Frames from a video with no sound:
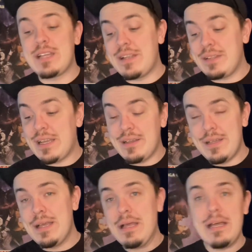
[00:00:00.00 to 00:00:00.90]
Kind of like
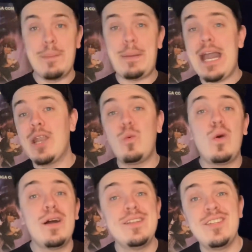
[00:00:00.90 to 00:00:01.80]
a
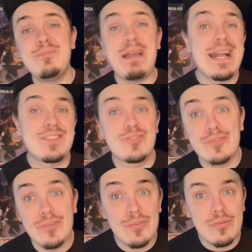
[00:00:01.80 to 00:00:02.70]

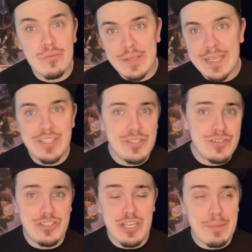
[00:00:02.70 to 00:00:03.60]
Padawan-master
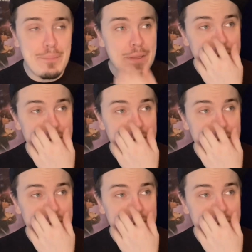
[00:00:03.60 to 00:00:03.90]
relationship.